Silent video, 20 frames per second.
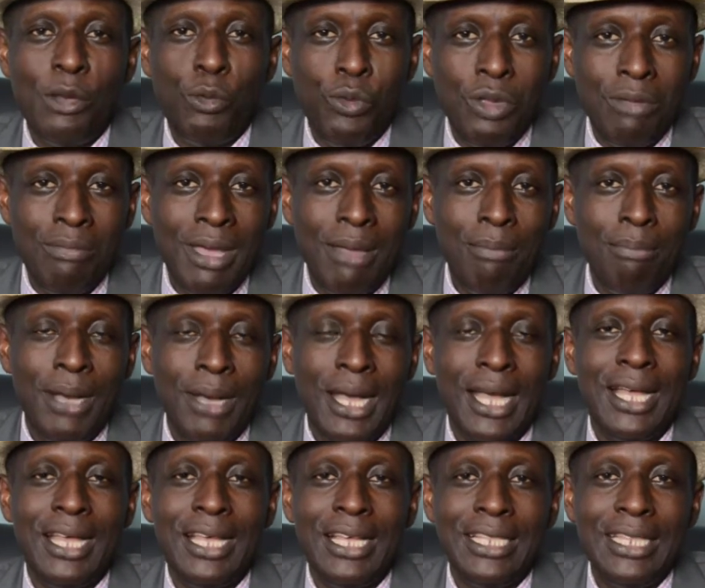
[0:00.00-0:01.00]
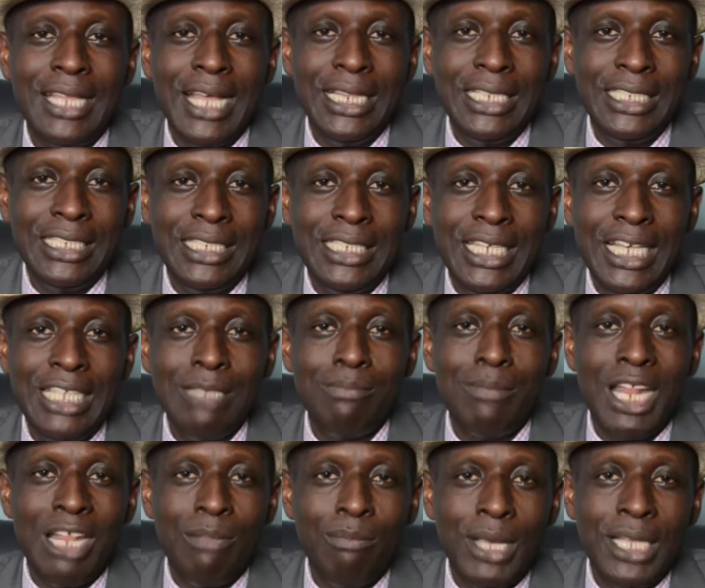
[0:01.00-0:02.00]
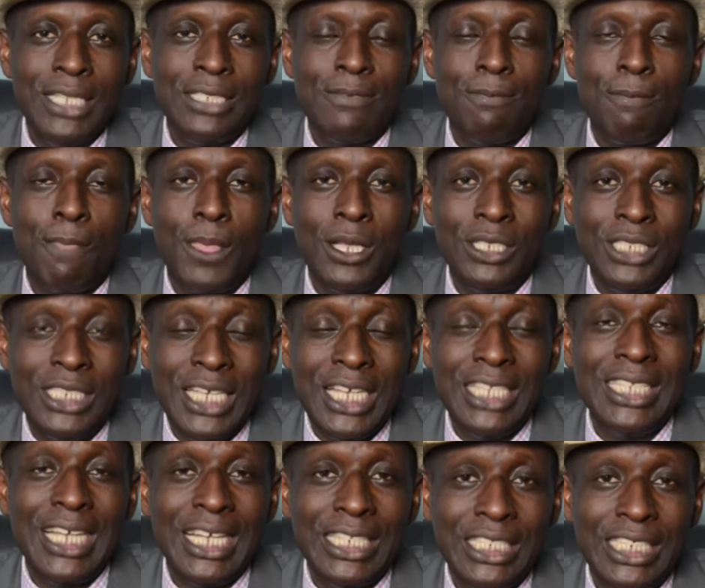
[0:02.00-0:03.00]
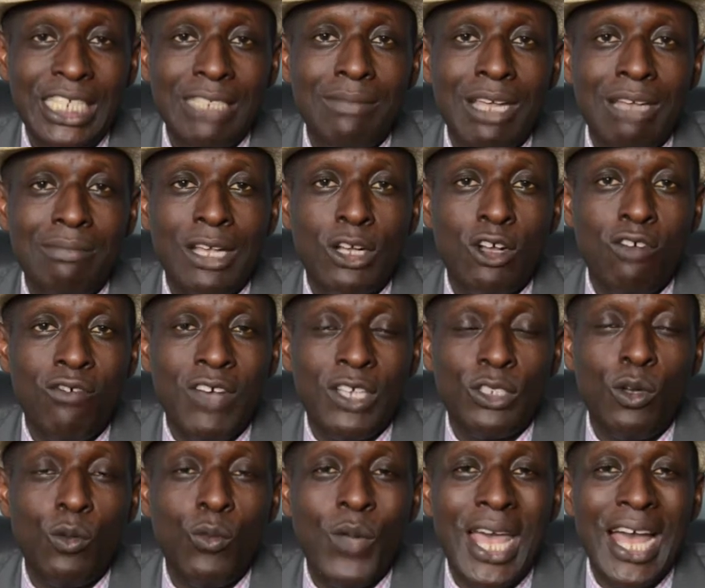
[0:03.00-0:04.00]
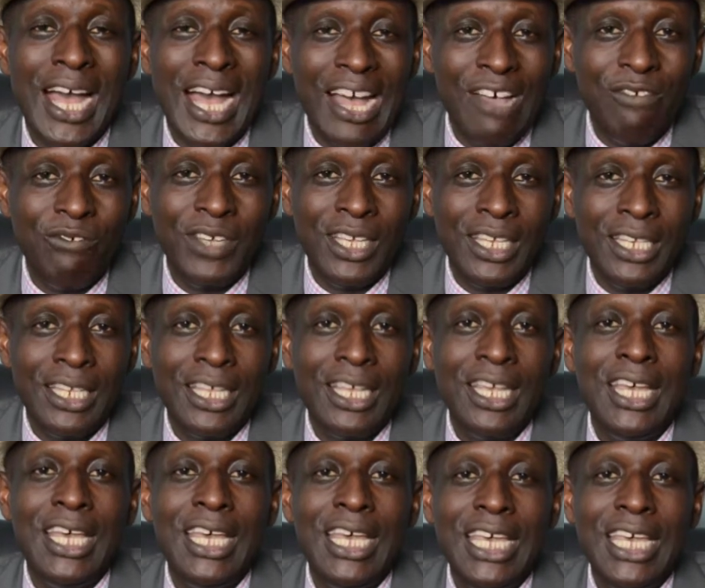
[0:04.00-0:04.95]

Remember that the change management conversation we are having